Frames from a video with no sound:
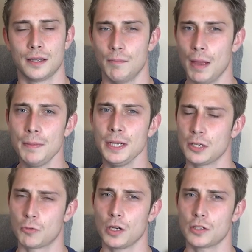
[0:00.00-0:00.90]
Maybe
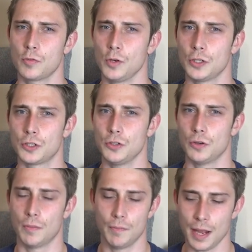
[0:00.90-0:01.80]
it works for you
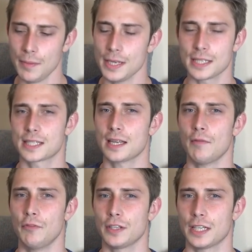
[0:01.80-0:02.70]
too. Maybe it's
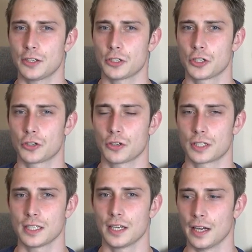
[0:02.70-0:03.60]
something that you should
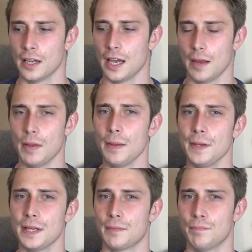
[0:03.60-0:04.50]
consider, and
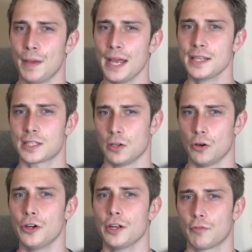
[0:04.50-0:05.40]
maybe it makes
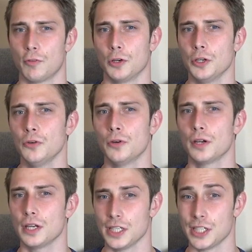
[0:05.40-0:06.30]
learning for you
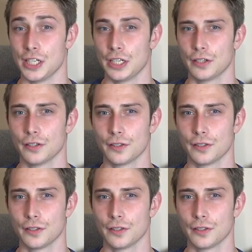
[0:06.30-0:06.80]
easier.